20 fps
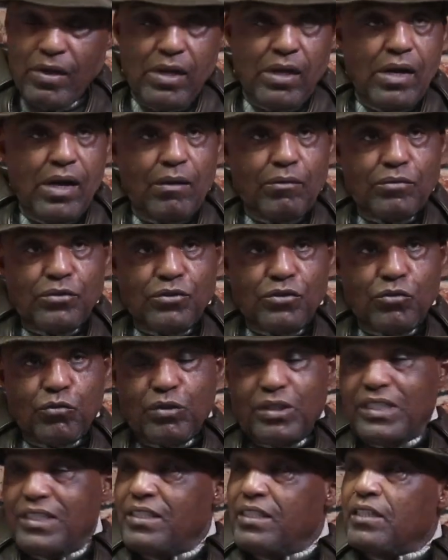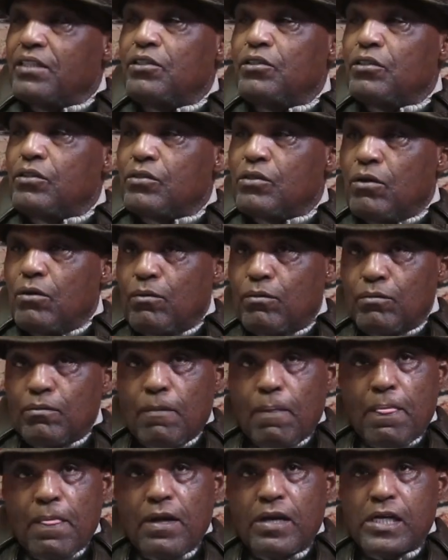I was 26 years old.
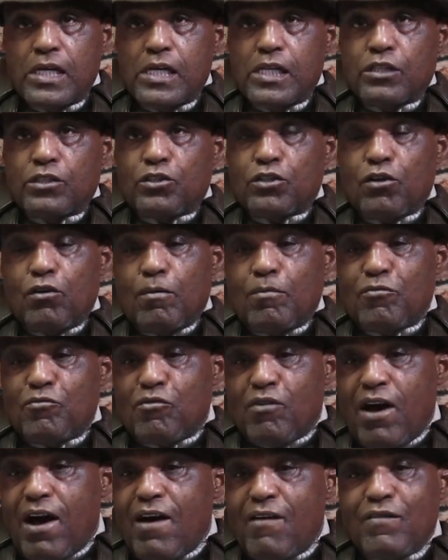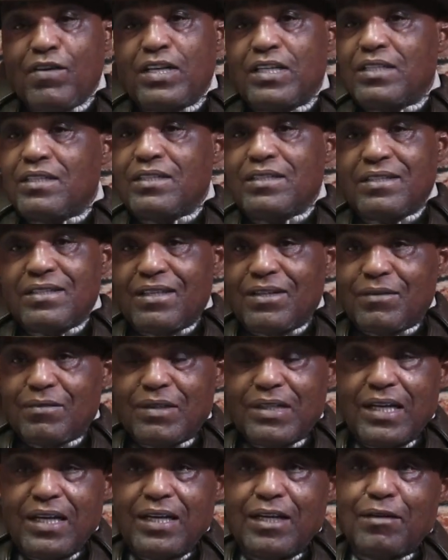So I'm driving
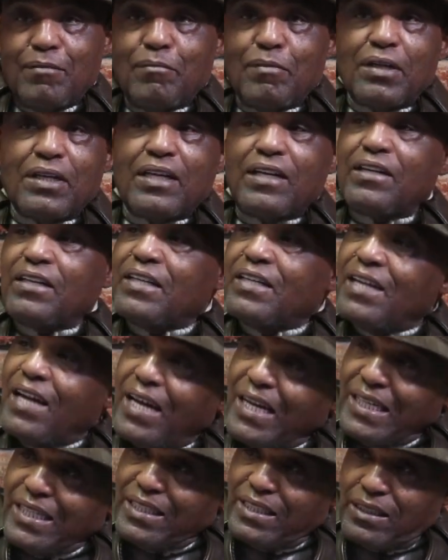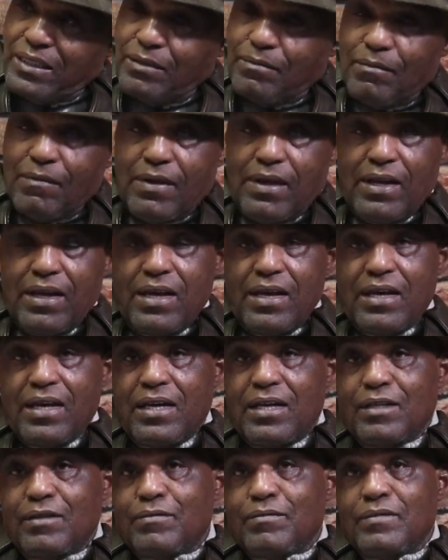in the middle of the night,
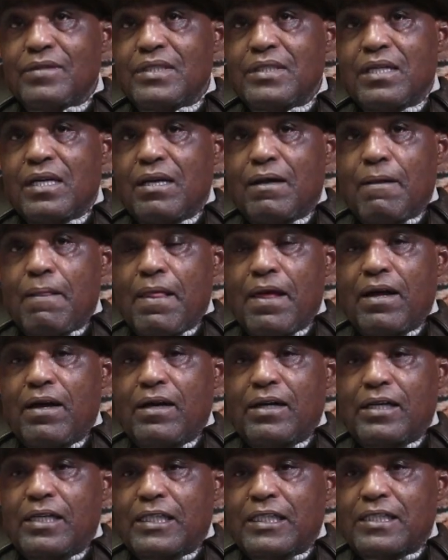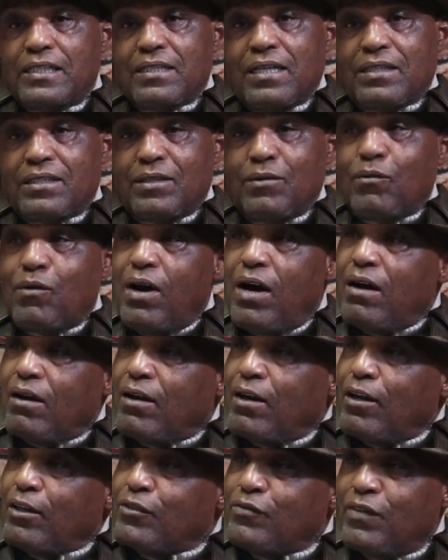and I said, "Wow,
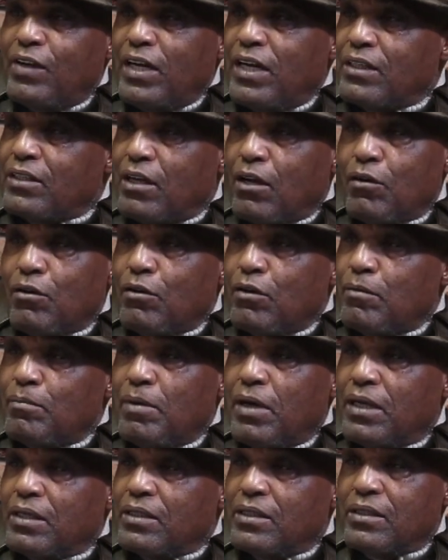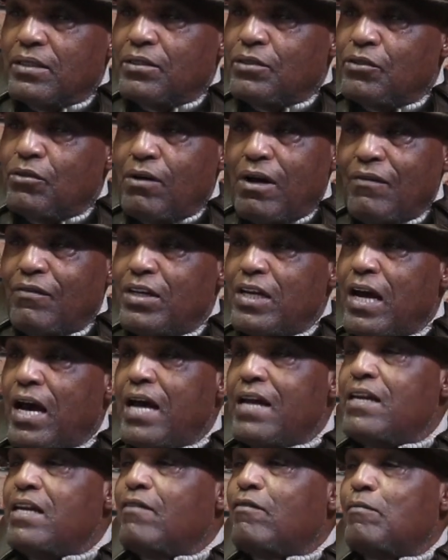Las Vegas! I heard about this. I
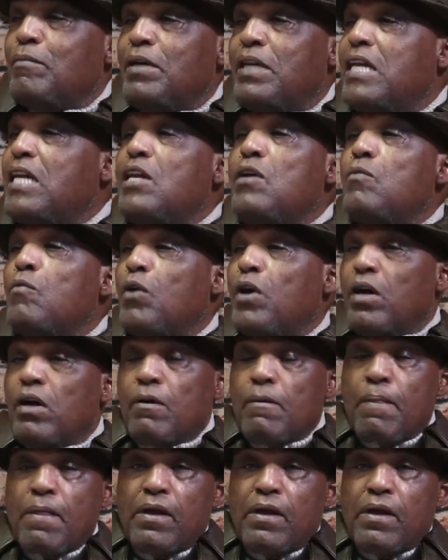had never been anywhere.